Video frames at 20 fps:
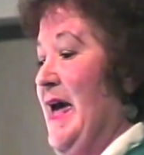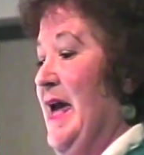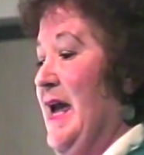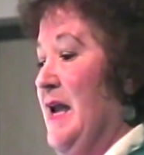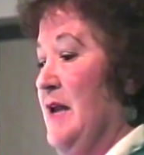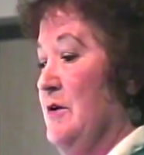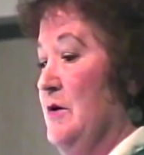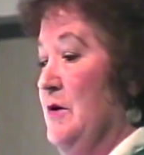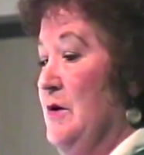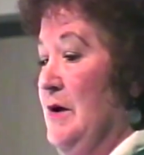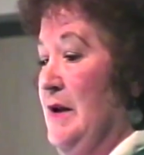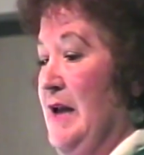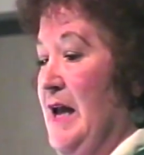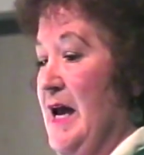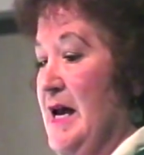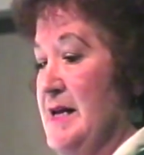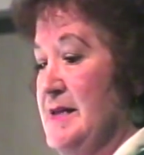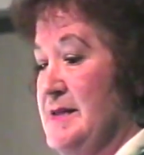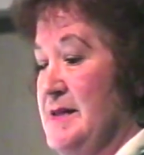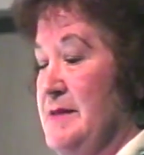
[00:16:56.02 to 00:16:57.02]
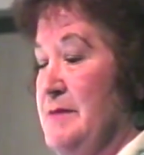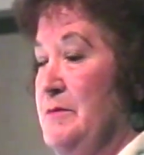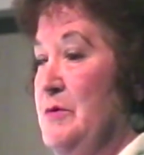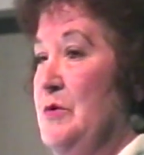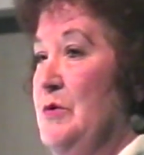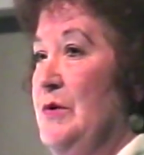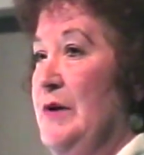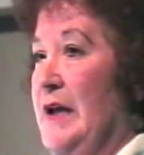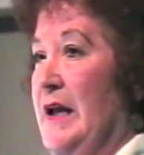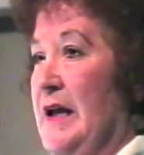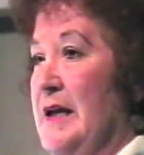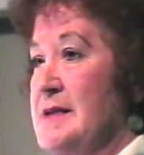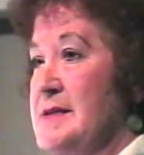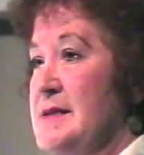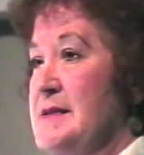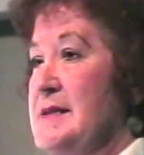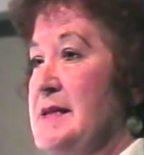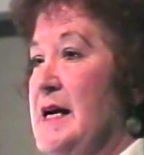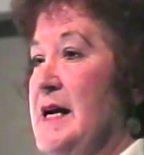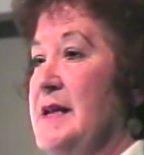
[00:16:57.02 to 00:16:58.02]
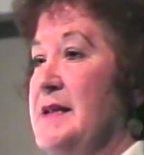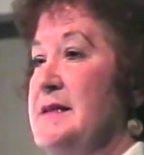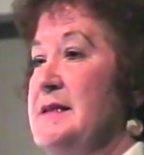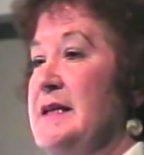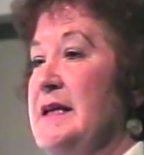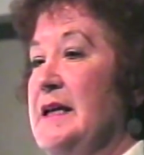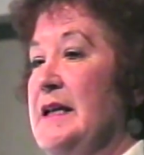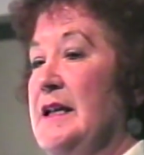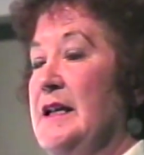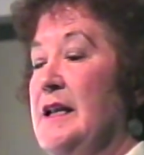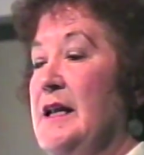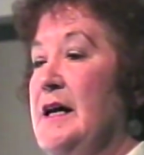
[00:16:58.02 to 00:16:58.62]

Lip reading: And early hours of the morning, as it started to get